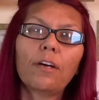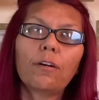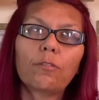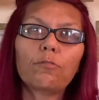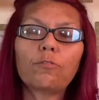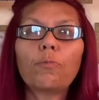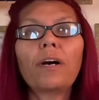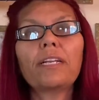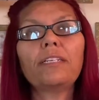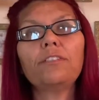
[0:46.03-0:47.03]
who's
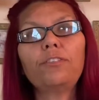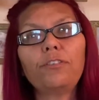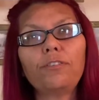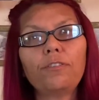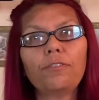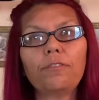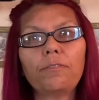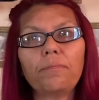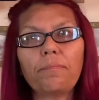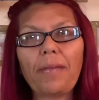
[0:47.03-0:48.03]
wanting
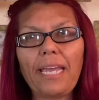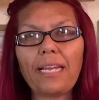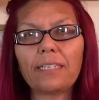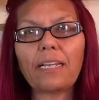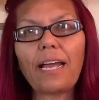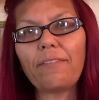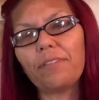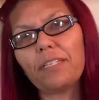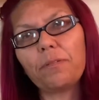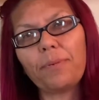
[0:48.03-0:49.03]
to make life a
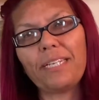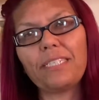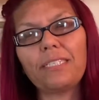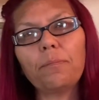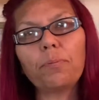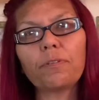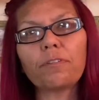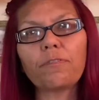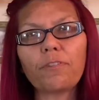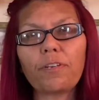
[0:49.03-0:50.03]
little bit
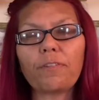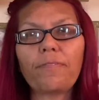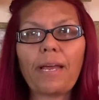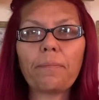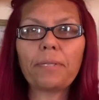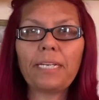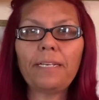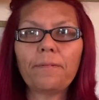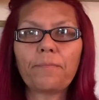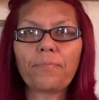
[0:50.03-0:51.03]
simpler for your
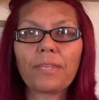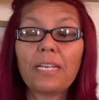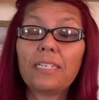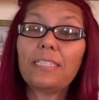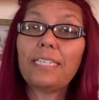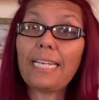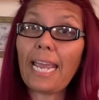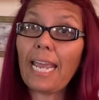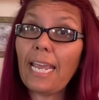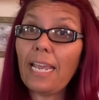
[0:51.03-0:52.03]
family.
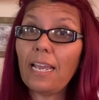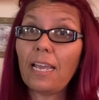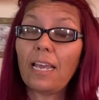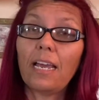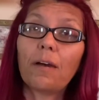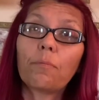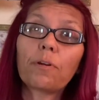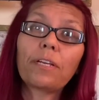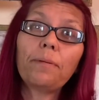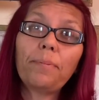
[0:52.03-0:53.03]
Today,
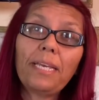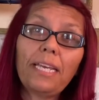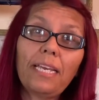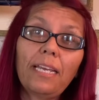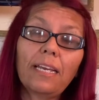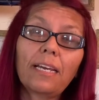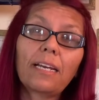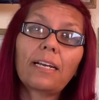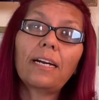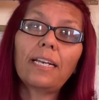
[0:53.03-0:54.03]
we're gonna be
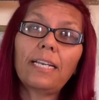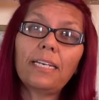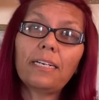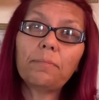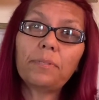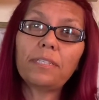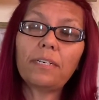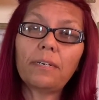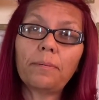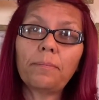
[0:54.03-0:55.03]
cutting up
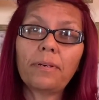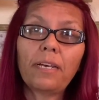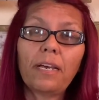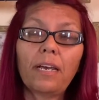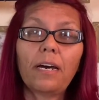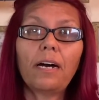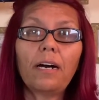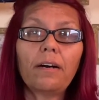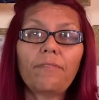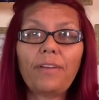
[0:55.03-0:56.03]
some
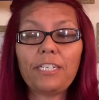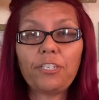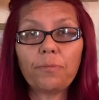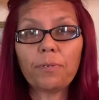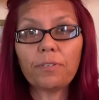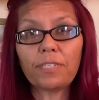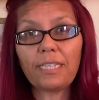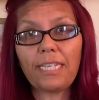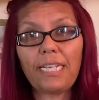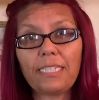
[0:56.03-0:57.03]
vegetables
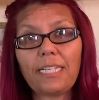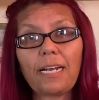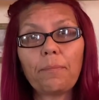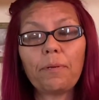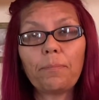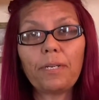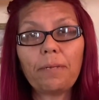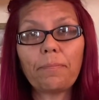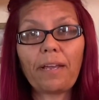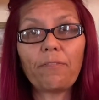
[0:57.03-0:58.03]
and things that I'm gonna put
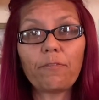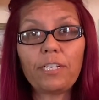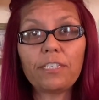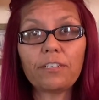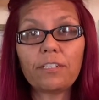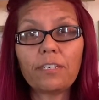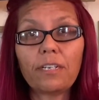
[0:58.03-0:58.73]
in my freezer.